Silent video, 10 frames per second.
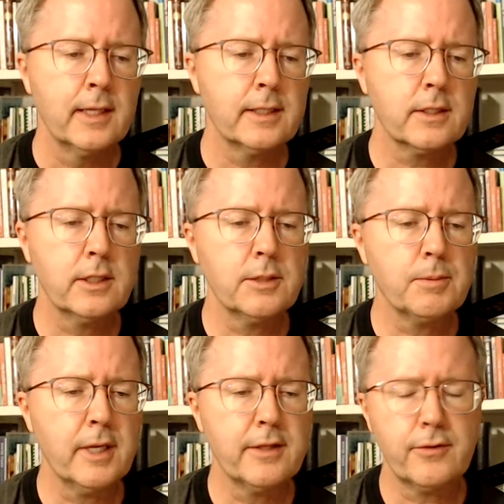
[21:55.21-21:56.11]
Let's just
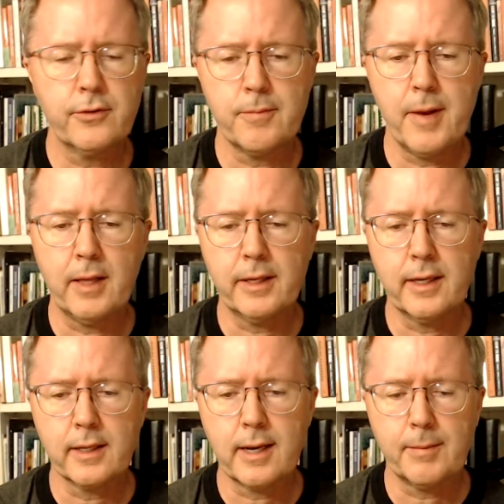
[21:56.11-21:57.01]
play through the
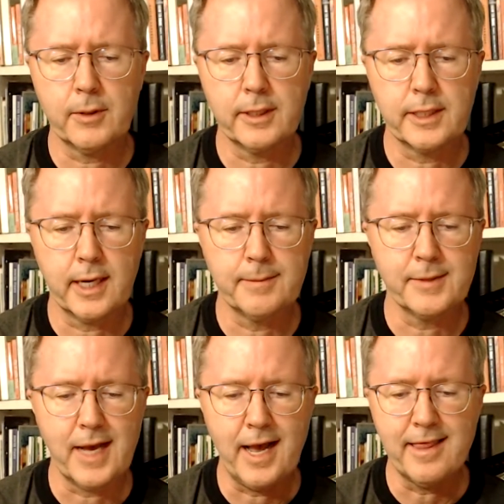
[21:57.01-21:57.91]
melody a couple of times.